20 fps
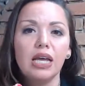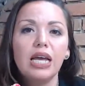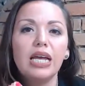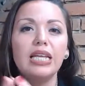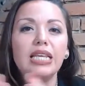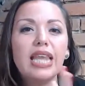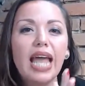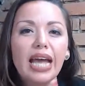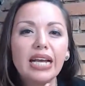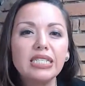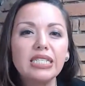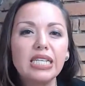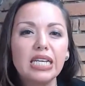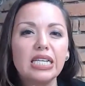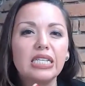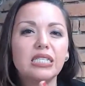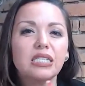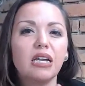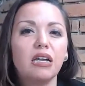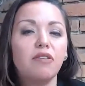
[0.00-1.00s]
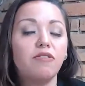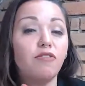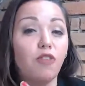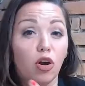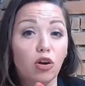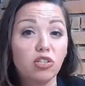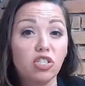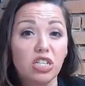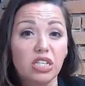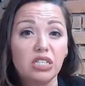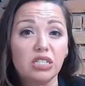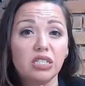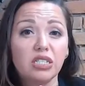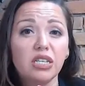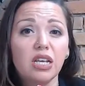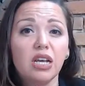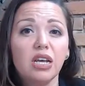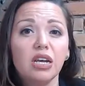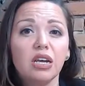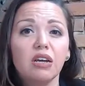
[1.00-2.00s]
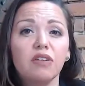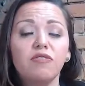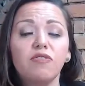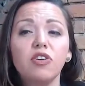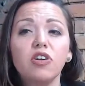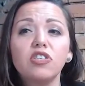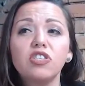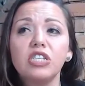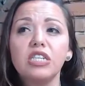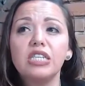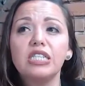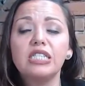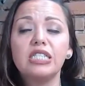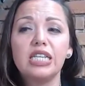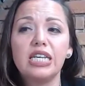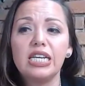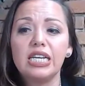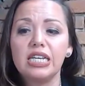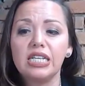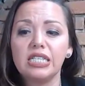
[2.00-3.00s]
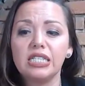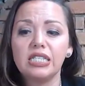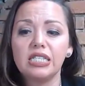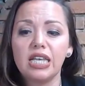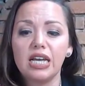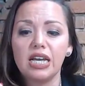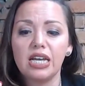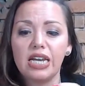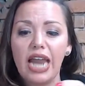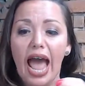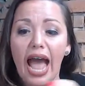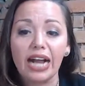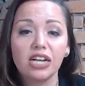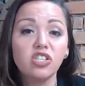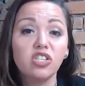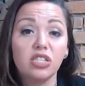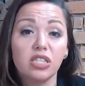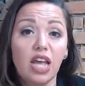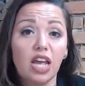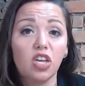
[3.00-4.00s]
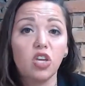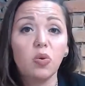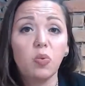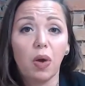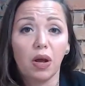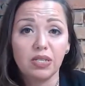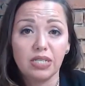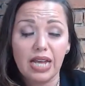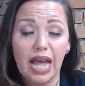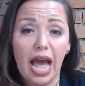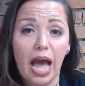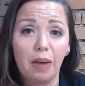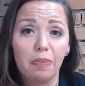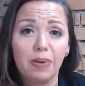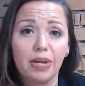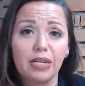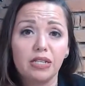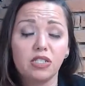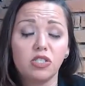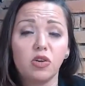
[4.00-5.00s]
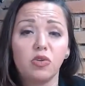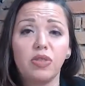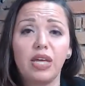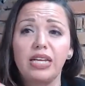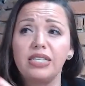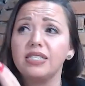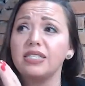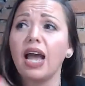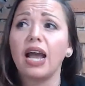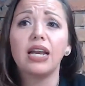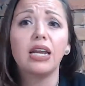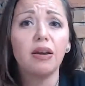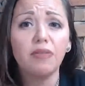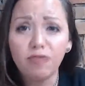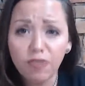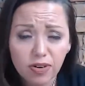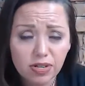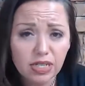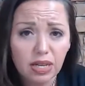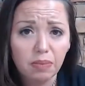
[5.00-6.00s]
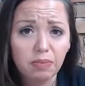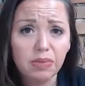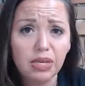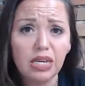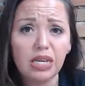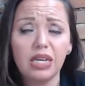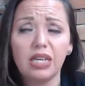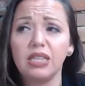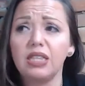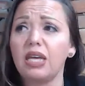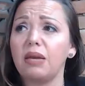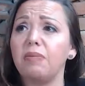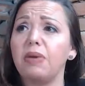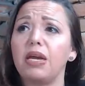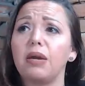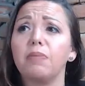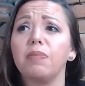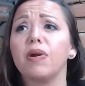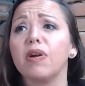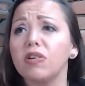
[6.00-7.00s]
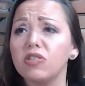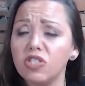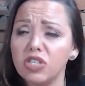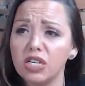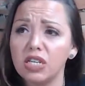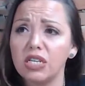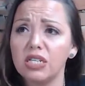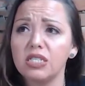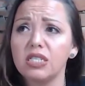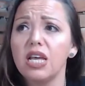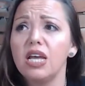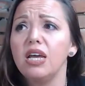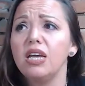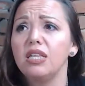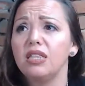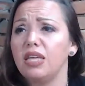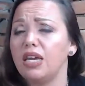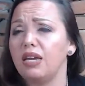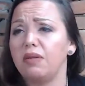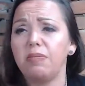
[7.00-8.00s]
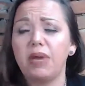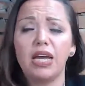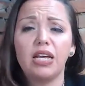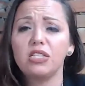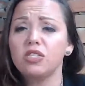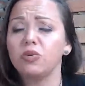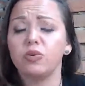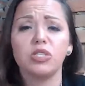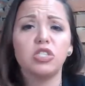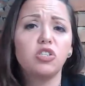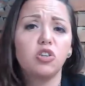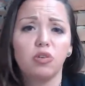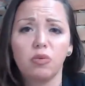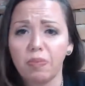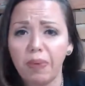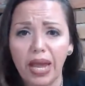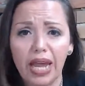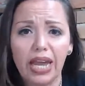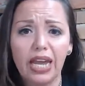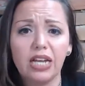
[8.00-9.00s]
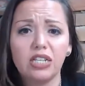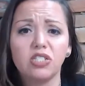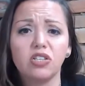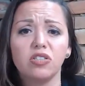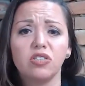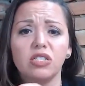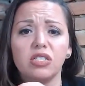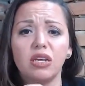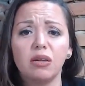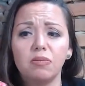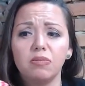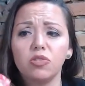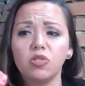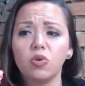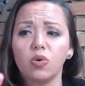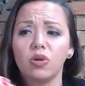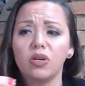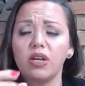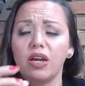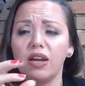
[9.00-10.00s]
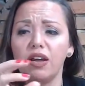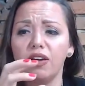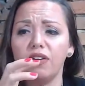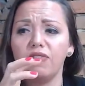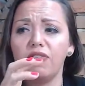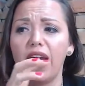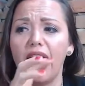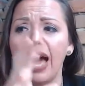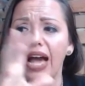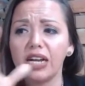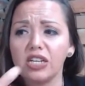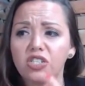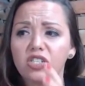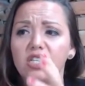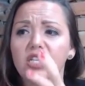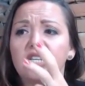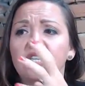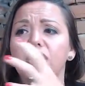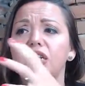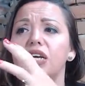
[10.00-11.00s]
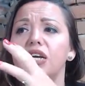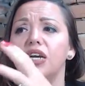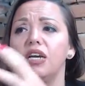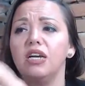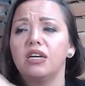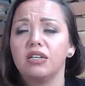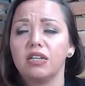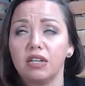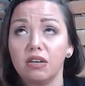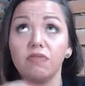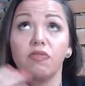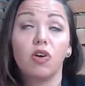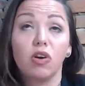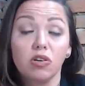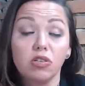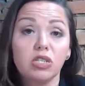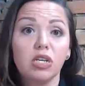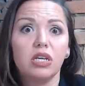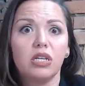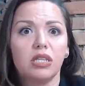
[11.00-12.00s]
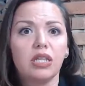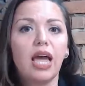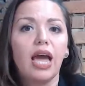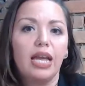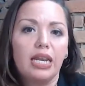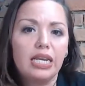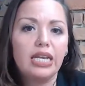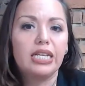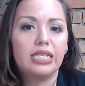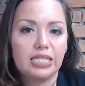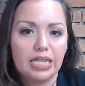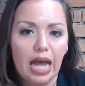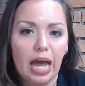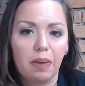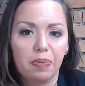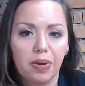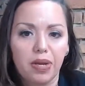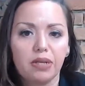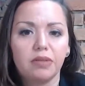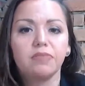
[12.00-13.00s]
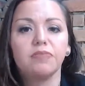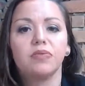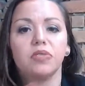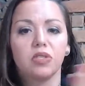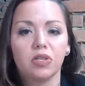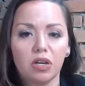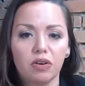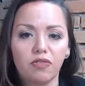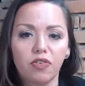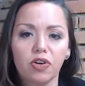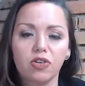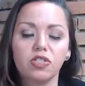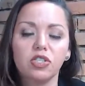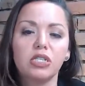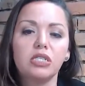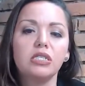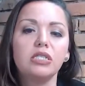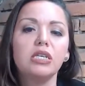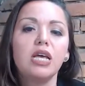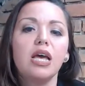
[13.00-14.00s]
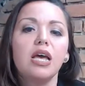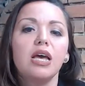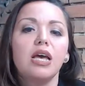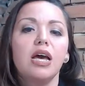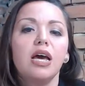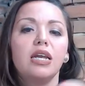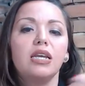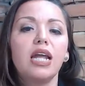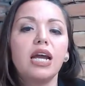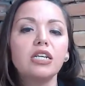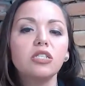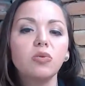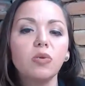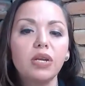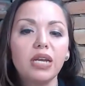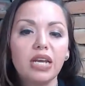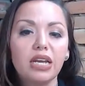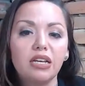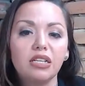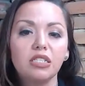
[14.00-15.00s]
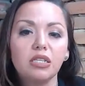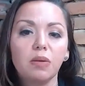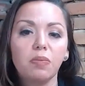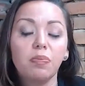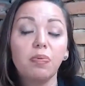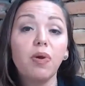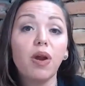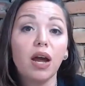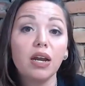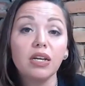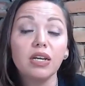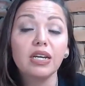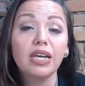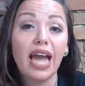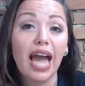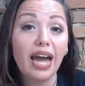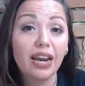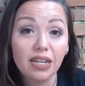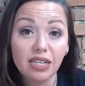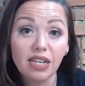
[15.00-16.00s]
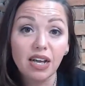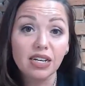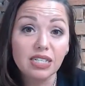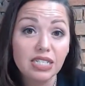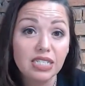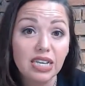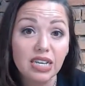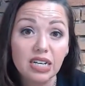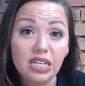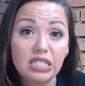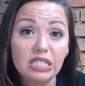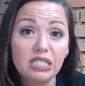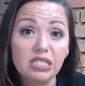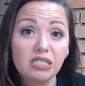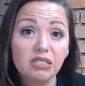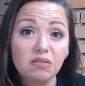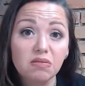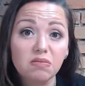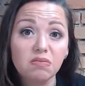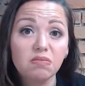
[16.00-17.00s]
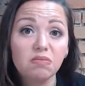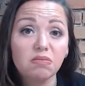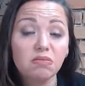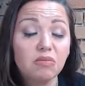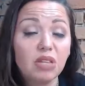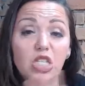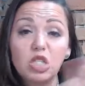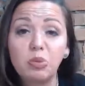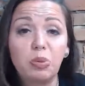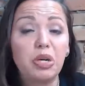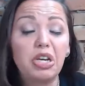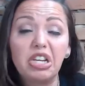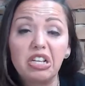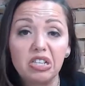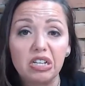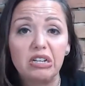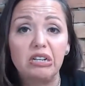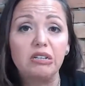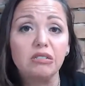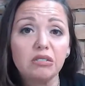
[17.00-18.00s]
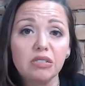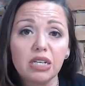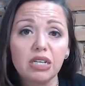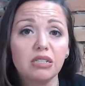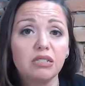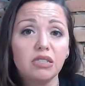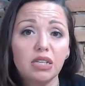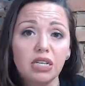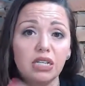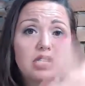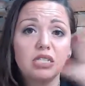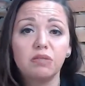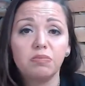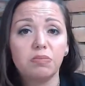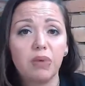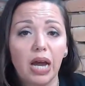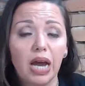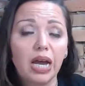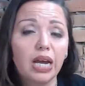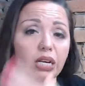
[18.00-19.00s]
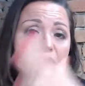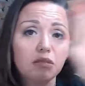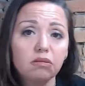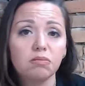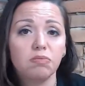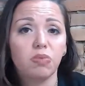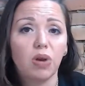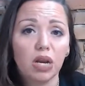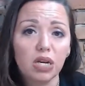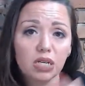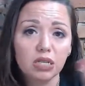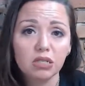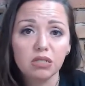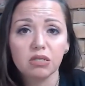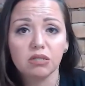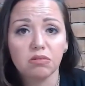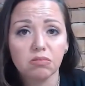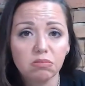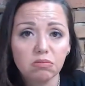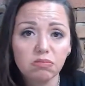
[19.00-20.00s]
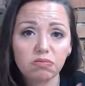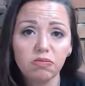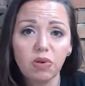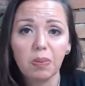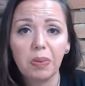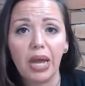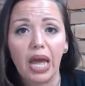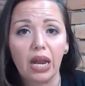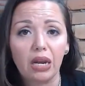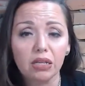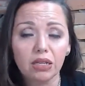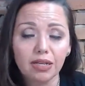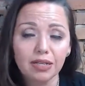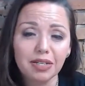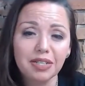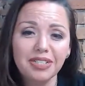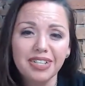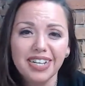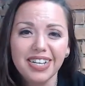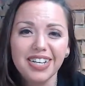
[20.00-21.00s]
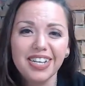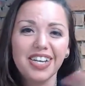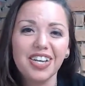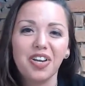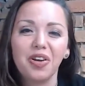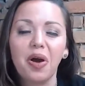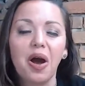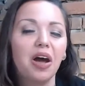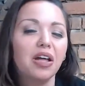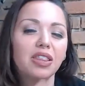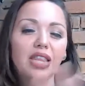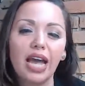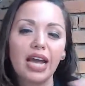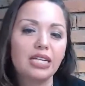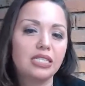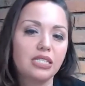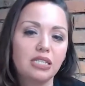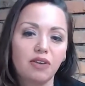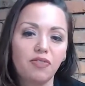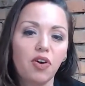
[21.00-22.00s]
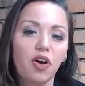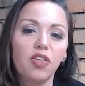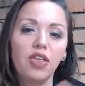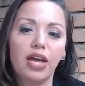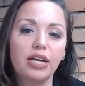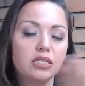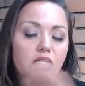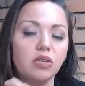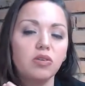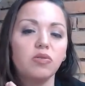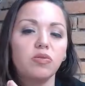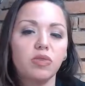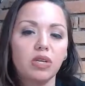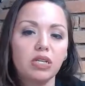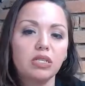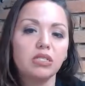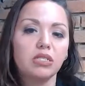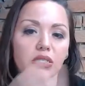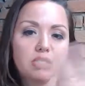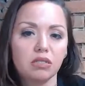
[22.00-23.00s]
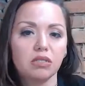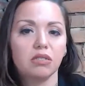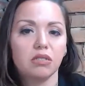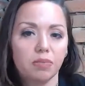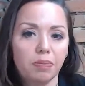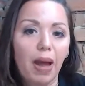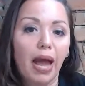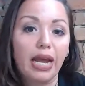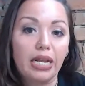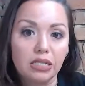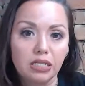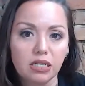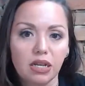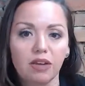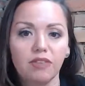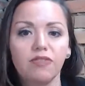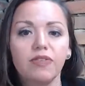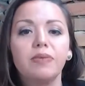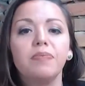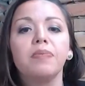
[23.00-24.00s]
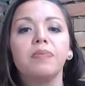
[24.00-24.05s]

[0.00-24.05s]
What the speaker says: Next is conversions. Conversions is an action that you want to happen. So they sign up for something, they make a purchase, they make it to a certain page, or some sort of action conversion that needs to happen. Conversions. Next one is product catalog sales. That's pretty clear. They need to buy products from a catalog, online stuff, all that. So they buying stuff.